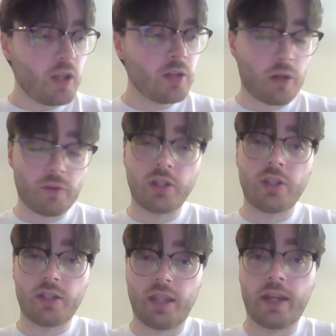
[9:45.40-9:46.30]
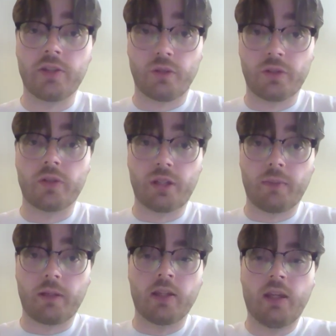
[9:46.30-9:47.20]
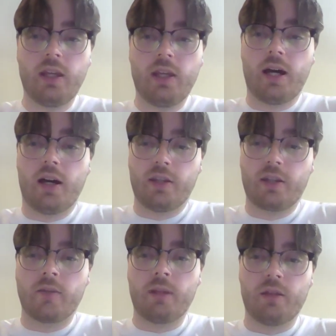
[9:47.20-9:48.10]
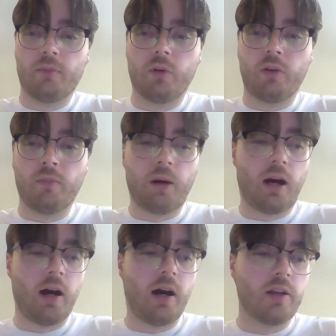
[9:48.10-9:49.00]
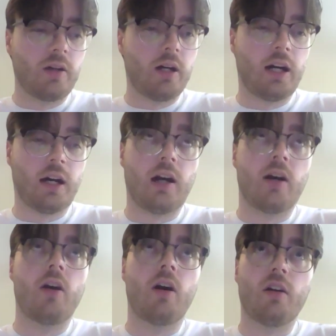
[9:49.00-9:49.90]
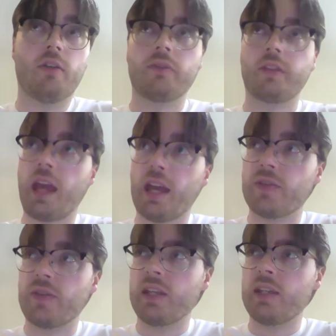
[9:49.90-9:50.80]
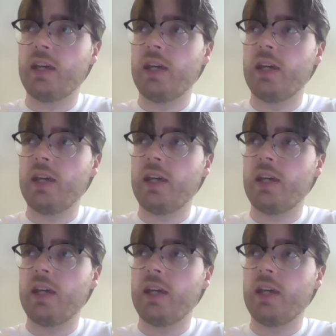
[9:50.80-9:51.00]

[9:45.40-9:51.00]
So I would suggest that is also something that can be an important part of the case feed.